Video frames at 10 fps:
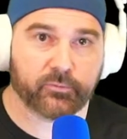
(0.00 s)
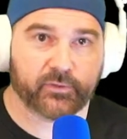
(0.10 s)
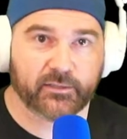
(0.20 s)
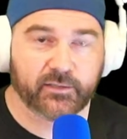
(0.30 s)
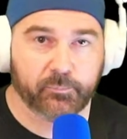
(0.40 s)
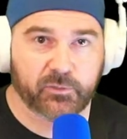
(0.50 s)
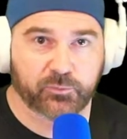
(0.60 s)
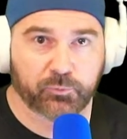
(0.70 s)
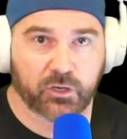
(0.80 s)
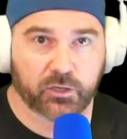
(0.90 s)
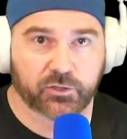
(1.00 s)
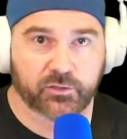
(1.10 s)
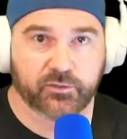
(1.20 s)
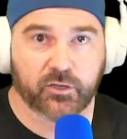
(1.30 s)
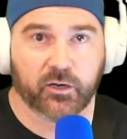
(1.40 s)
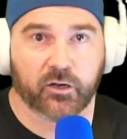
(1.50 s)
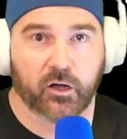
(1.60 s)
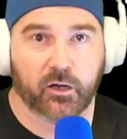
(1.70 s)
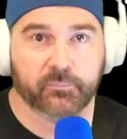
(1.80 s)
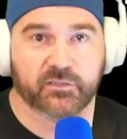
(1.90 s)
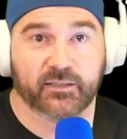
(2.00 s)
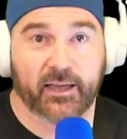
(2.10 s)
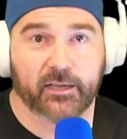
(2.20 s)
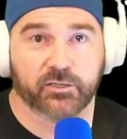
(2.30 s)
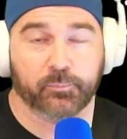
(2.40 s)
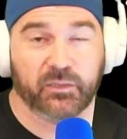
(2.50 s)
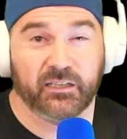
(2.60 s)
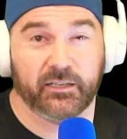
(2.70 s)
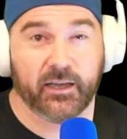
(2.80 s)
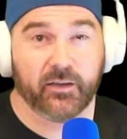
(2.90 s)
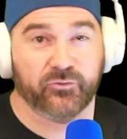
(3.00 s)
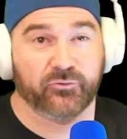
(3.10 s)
that's at meeshproductions.com/PDF.